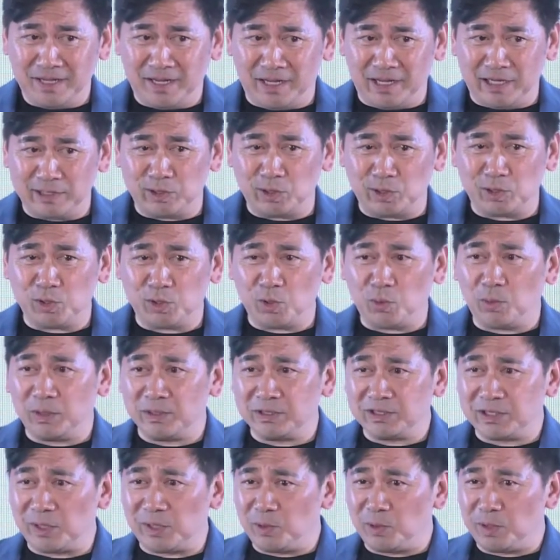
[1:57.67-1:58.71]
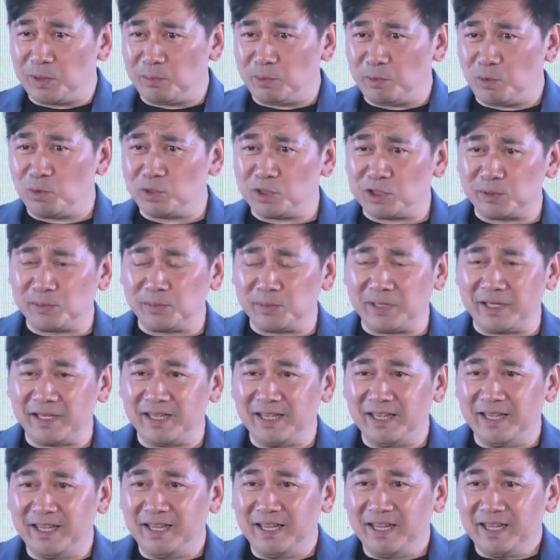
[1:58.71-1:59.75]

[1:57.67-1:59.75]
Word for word: Yeah, especially when someone approaches me,